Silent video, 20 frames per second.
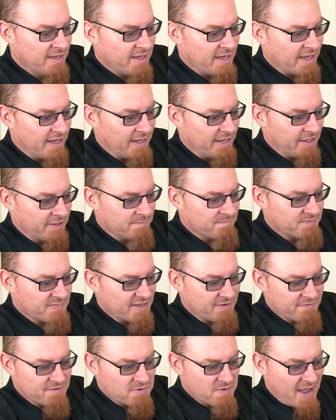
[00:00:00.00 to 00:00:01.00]

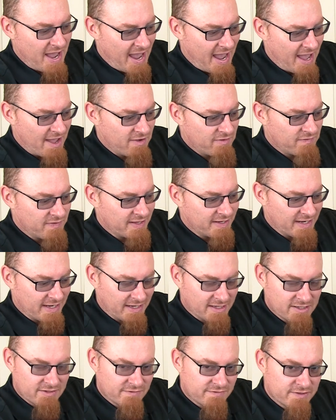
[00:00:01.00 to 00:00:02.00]
If you have an
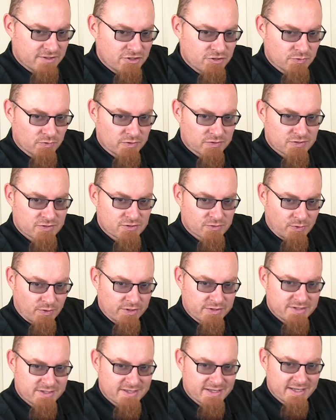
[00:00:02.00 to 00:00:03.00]
individual
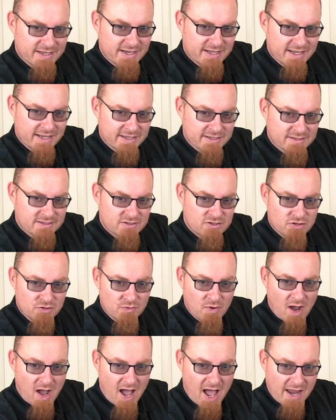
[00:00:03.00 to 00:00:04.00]
source that is
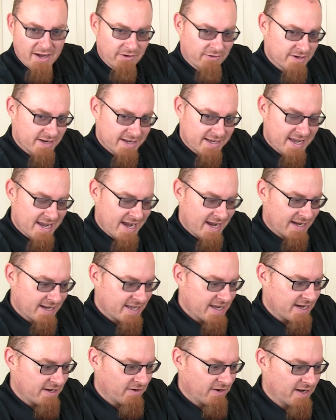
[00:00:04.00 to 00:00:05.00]
too hot or you can't
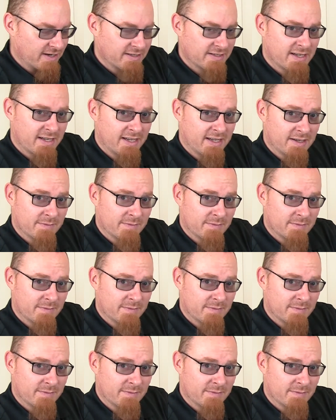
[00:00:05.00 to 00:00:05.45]
hear it,